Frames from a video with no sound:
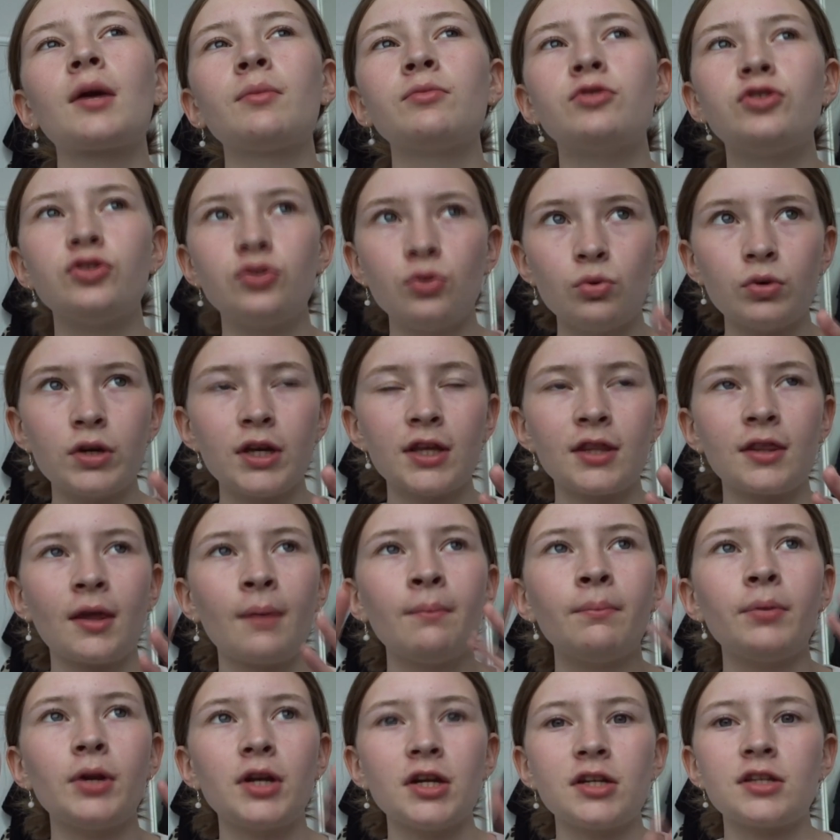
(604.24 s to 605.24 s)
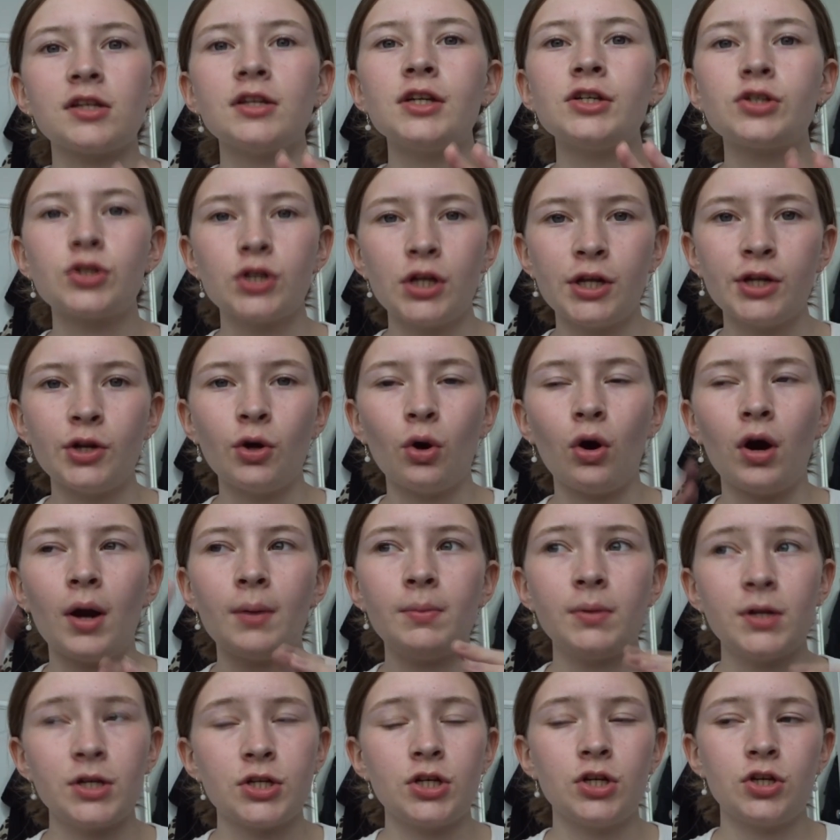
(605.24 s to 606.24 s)
I'm stalking them, but it's literally not.
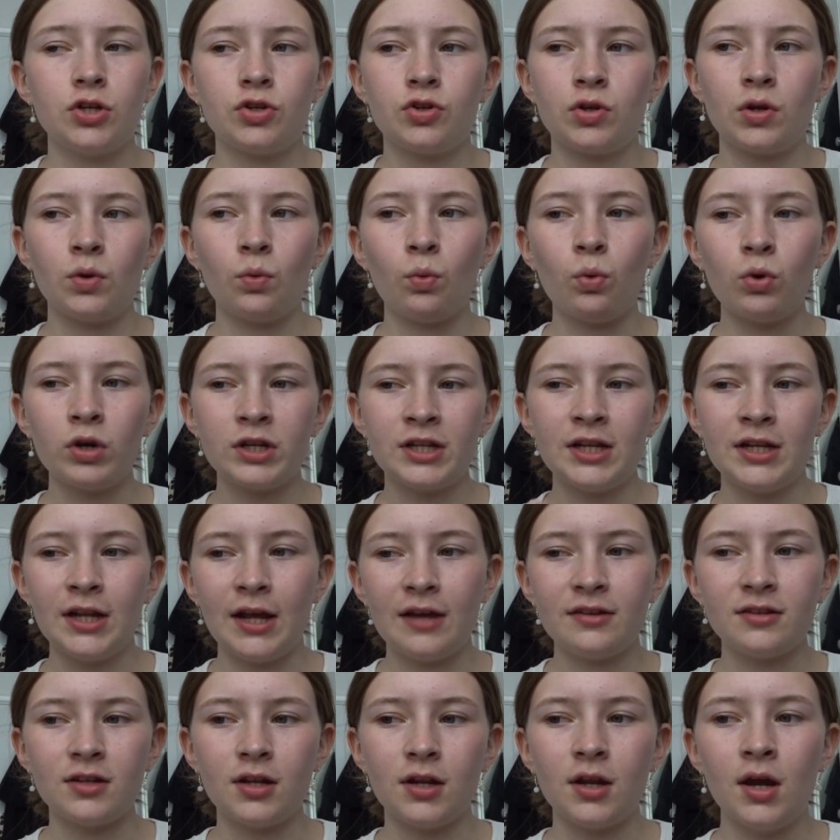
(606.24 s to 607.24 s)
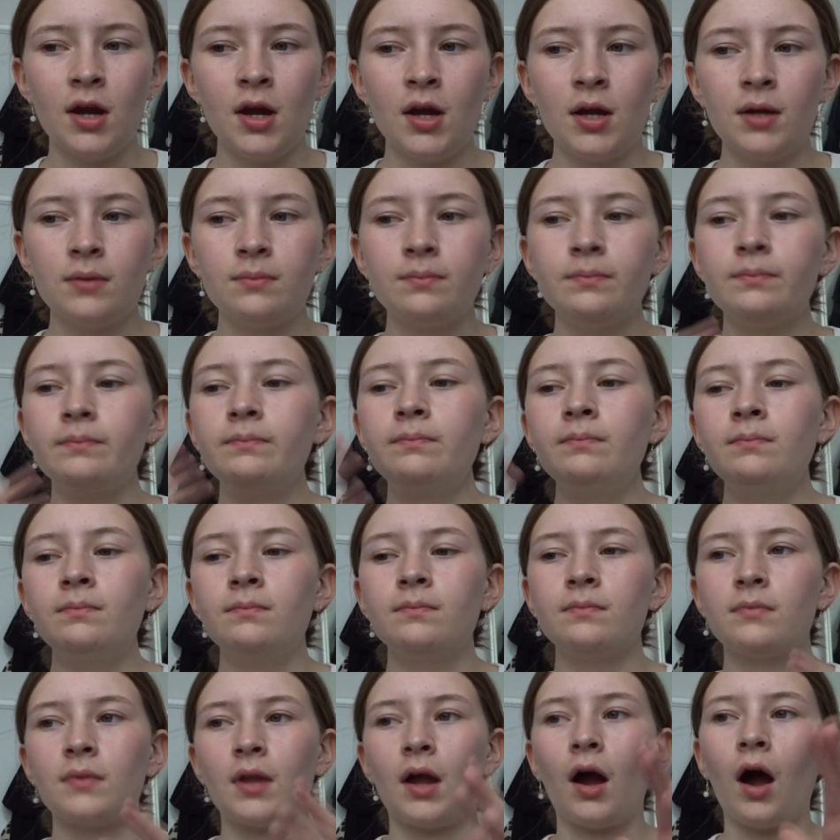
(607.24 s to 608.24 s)
I'm literally just trying to walk to lesson.
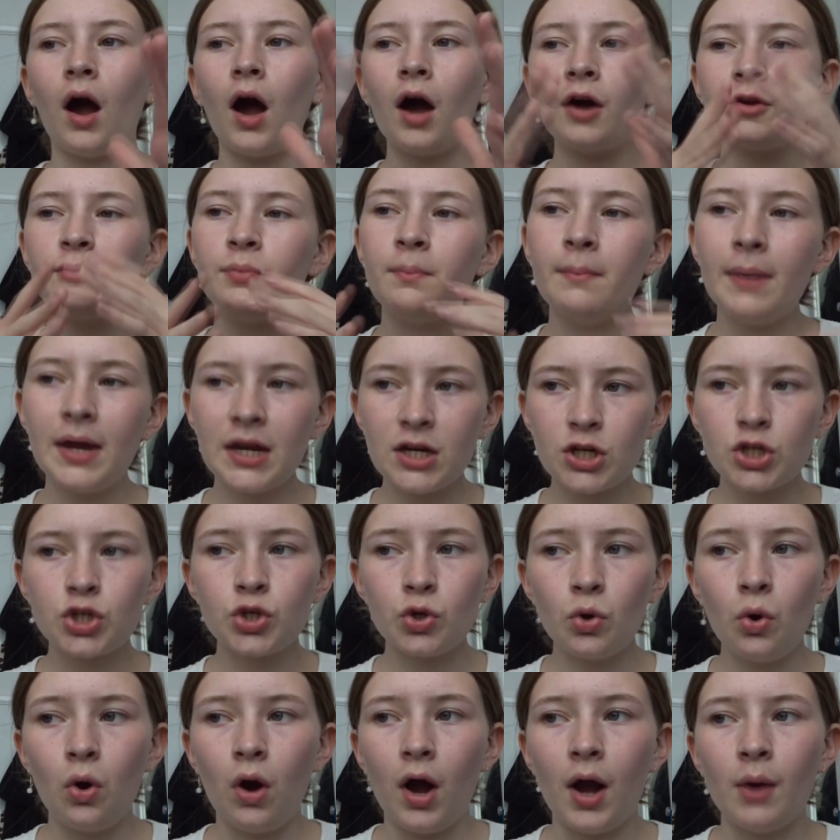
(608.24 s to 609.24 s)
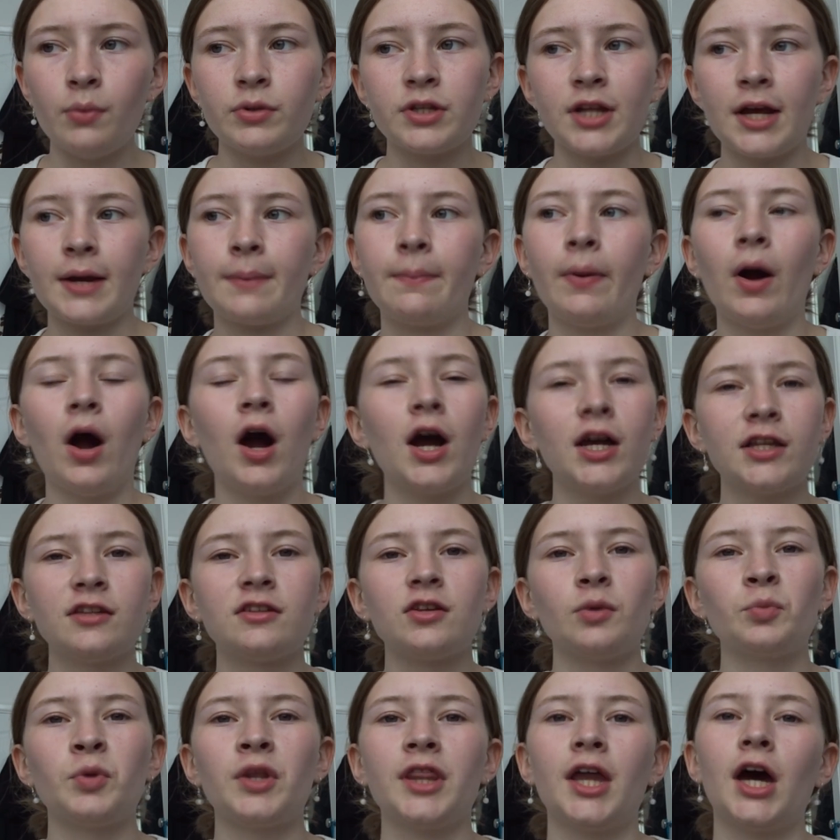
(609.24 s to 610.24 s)
I'd make sure I was like behind
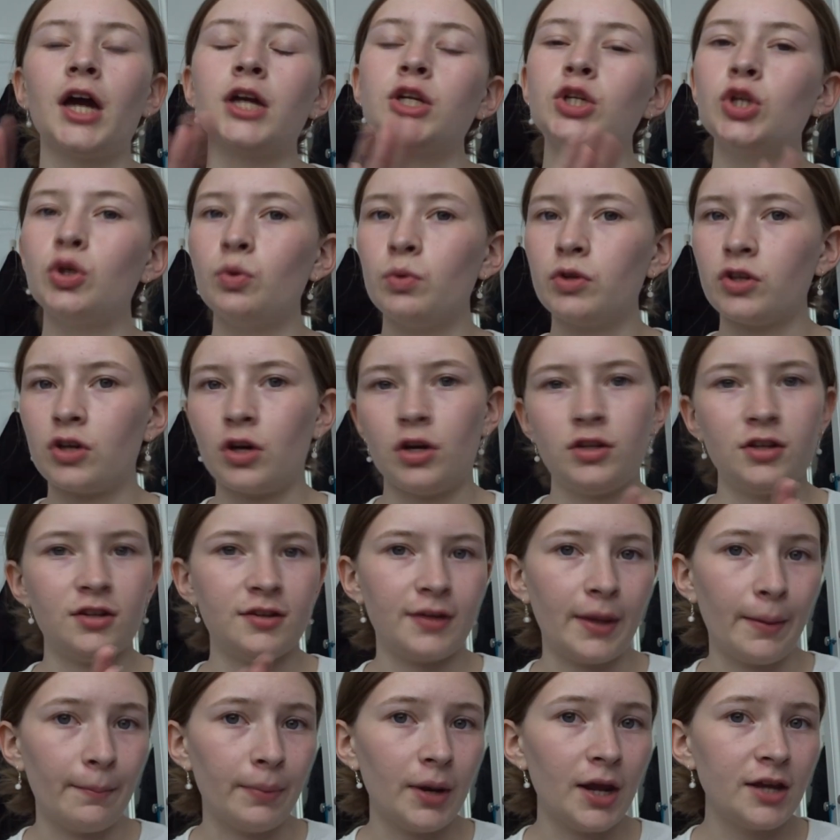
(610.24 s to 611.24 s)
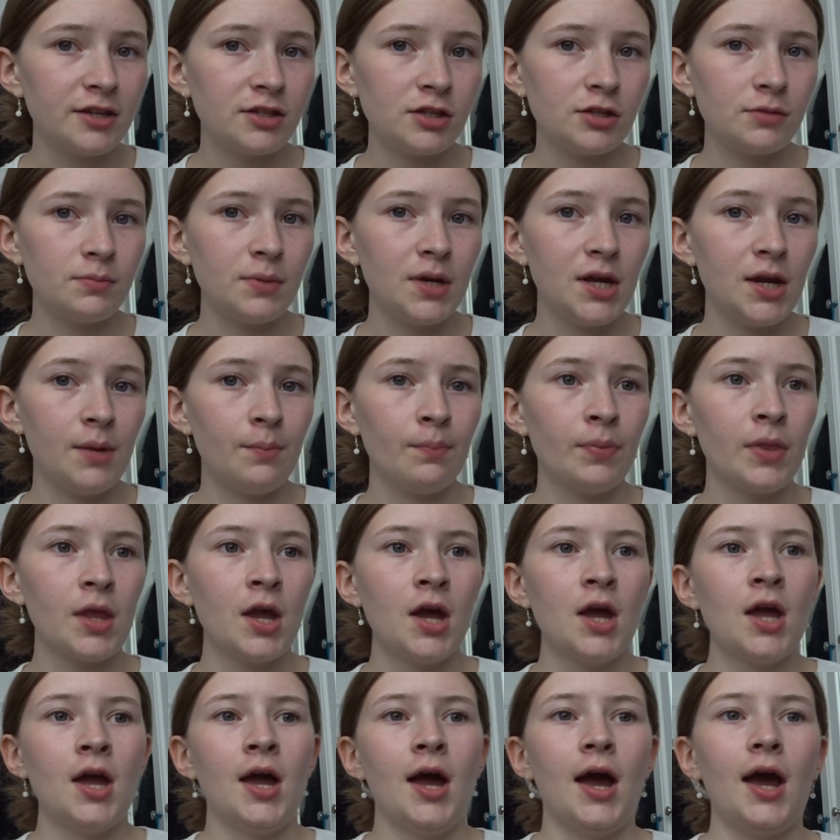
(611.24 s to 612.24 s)
someone that I knew was going the same place as me,
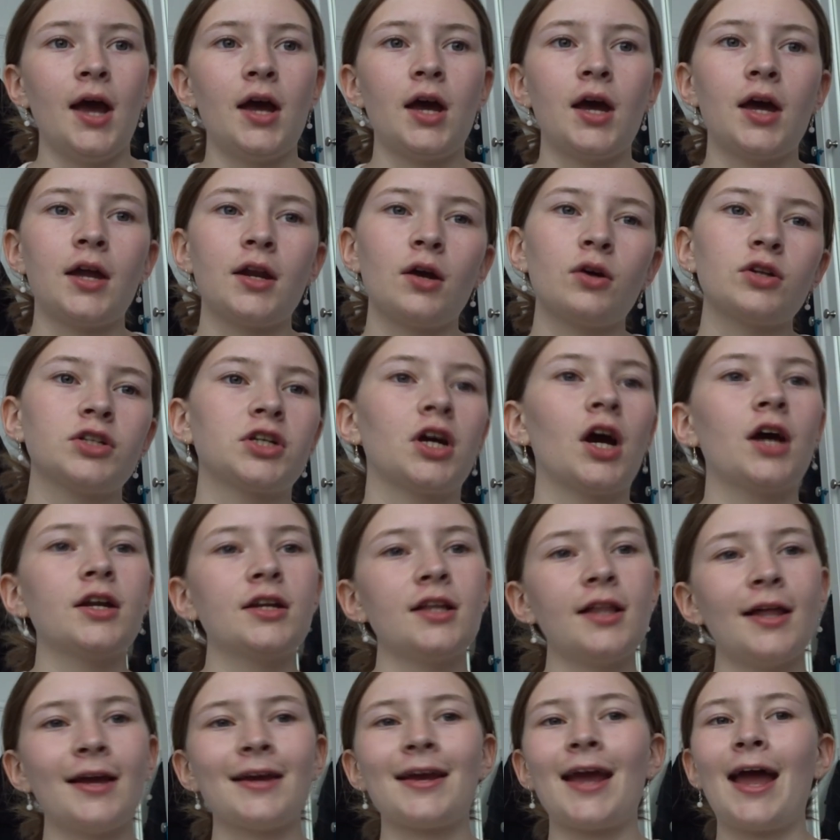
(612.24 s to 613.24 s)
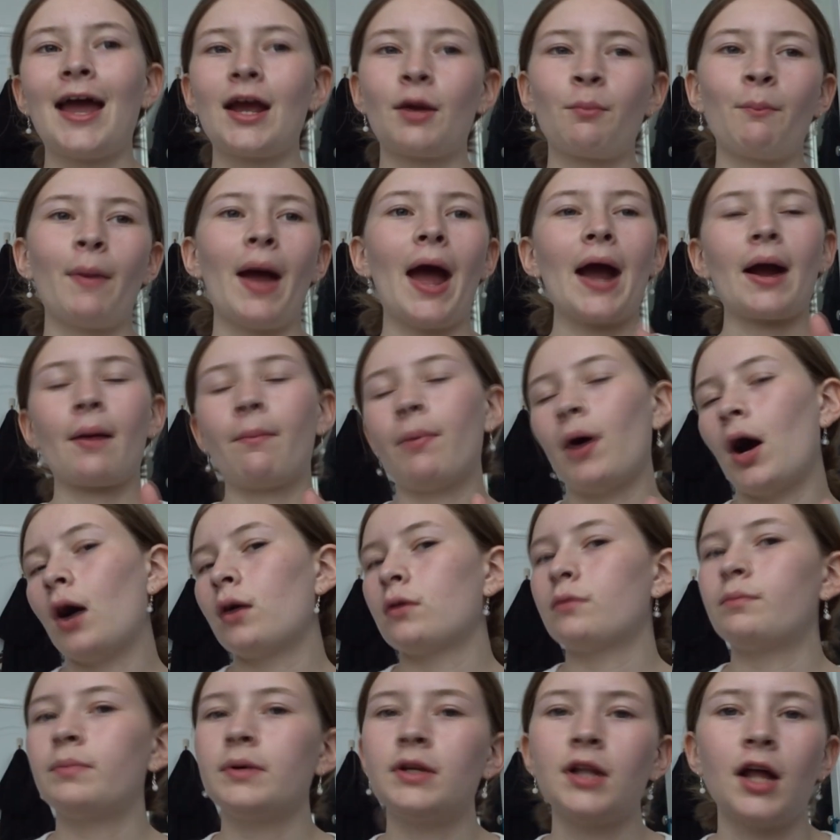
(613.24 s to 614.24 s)
and I'd kind of like hang back, but
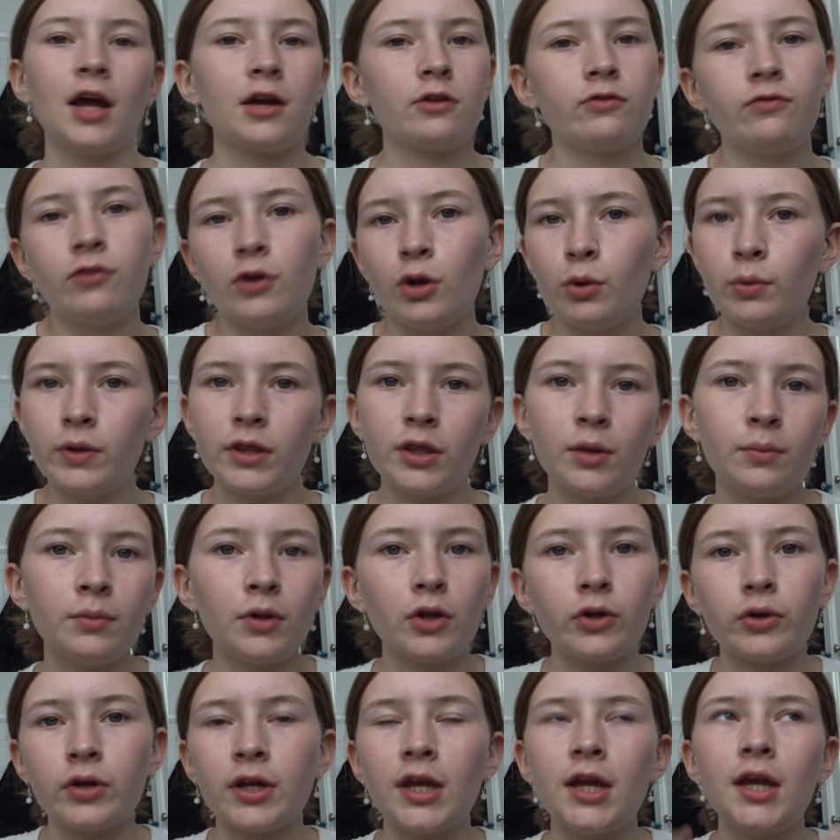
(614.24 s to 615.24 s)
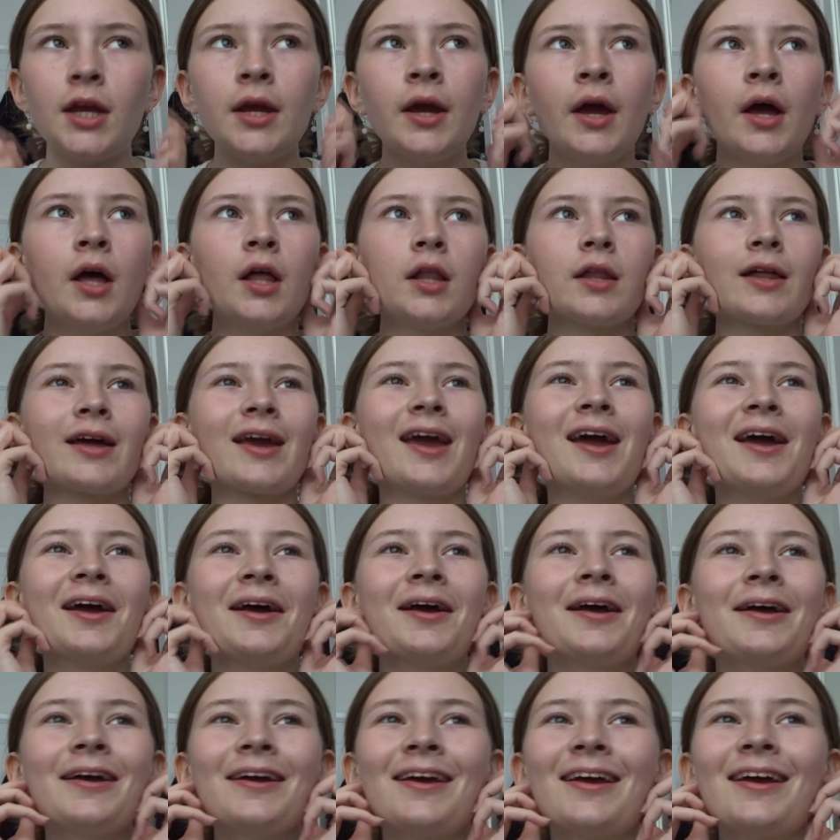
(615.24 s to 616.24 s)
I'd be like following them low key. Like,
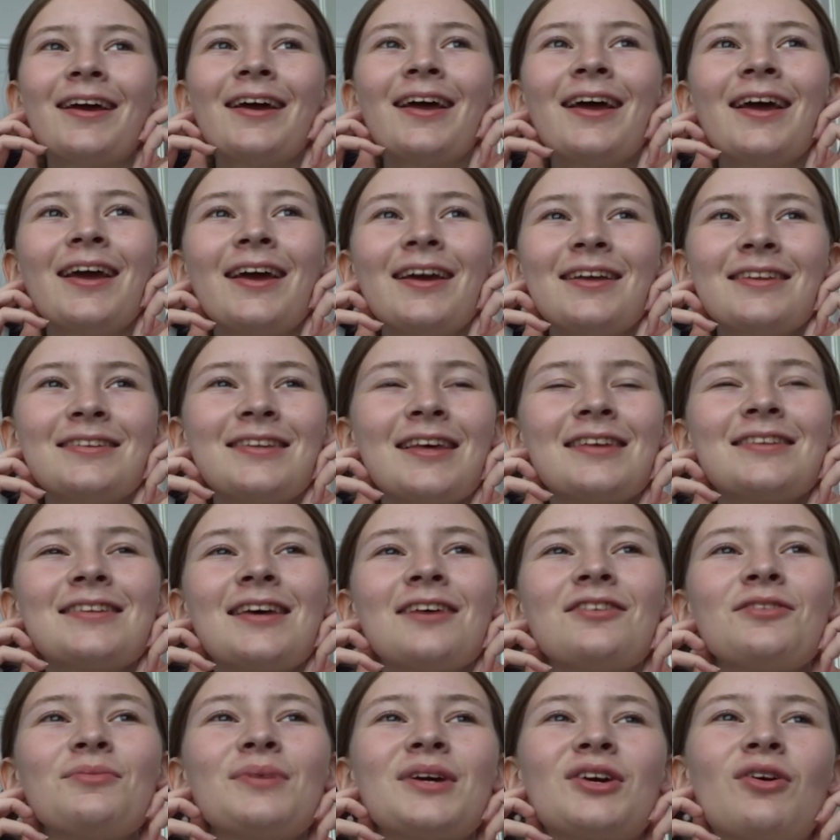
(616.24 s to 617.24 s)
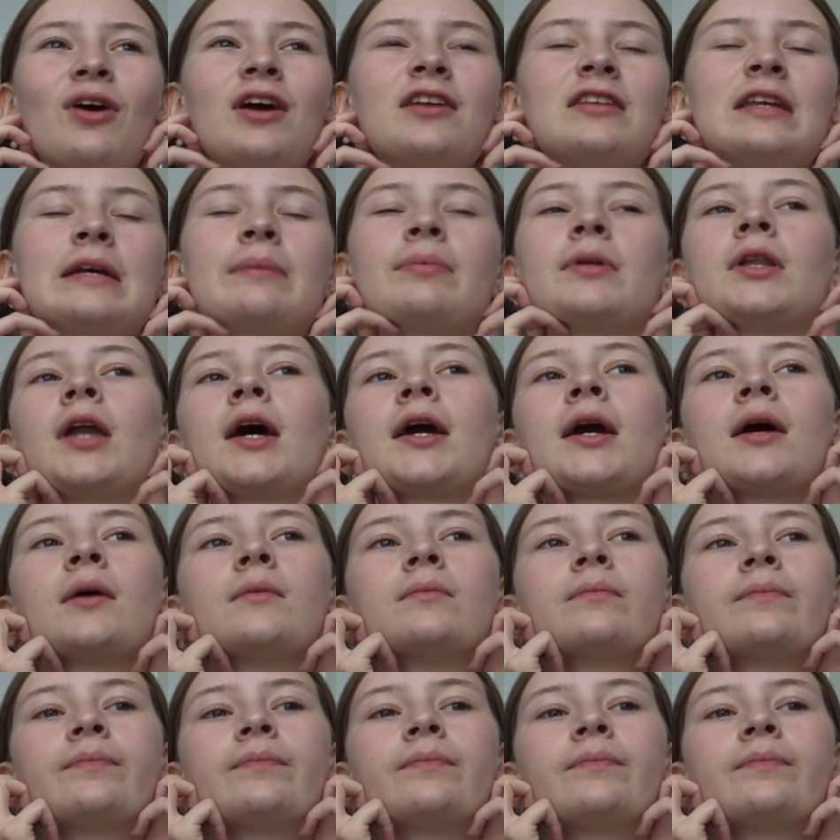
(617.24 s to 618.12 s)
that sounds a bit crazy, but like,